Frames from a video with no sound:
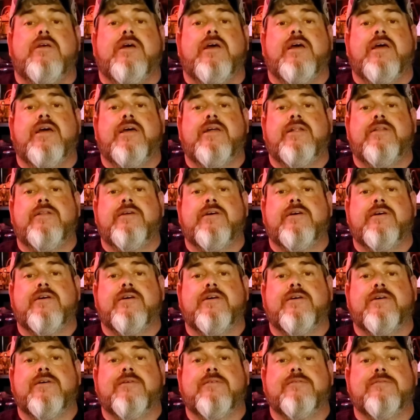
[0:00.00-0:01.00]
And
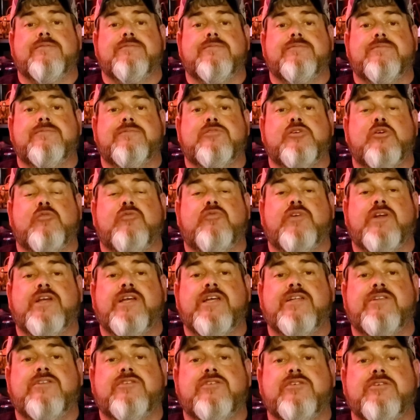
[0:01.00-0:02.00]
uh, don't
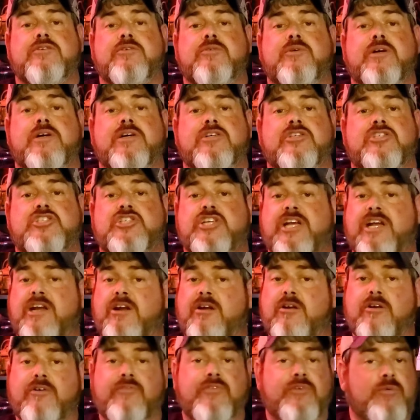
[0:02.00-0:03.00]
forget to uh,
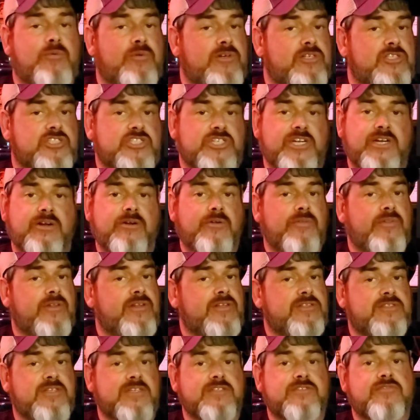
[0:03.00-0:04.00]
share if you want to share
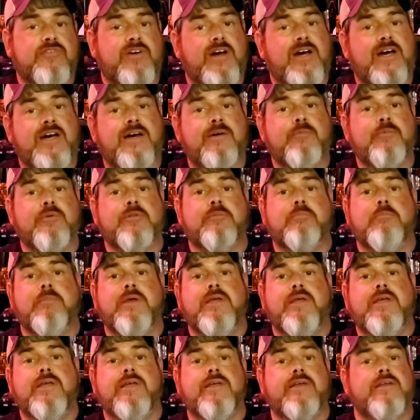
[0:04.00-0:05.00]
this. That's fine with
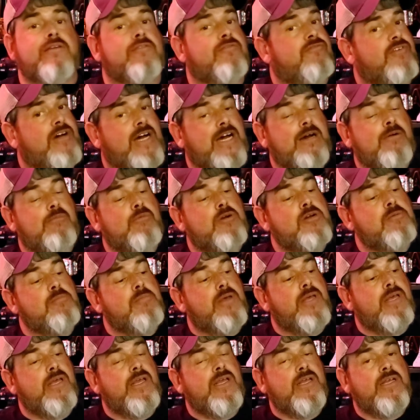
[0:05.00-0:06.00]
me. Fine with
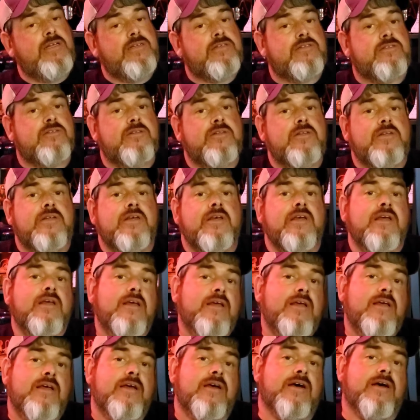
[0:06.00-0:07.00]
me.
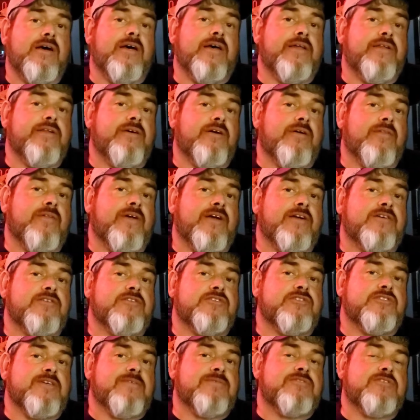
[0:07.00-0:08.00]
And all that
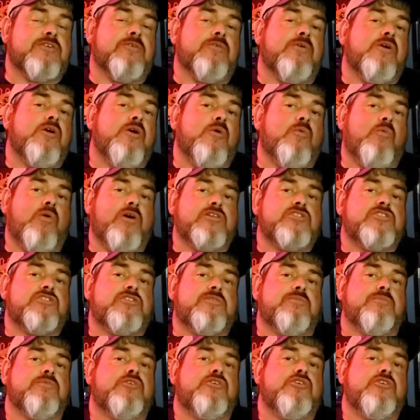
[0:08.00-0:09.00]
good stuff. So watch
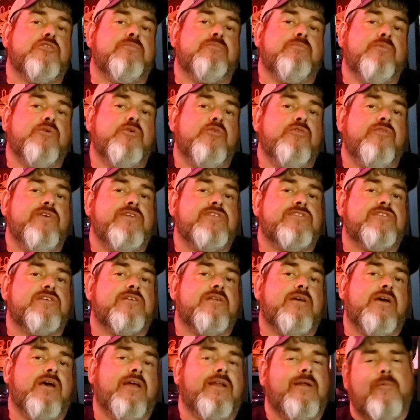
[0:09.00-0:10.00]
some good movies
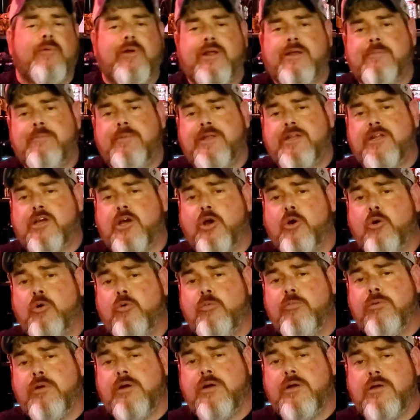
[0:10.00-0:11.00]
tonight. I recommend
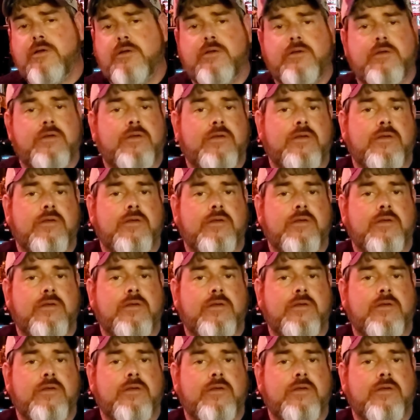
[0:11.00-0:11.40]
Cobra.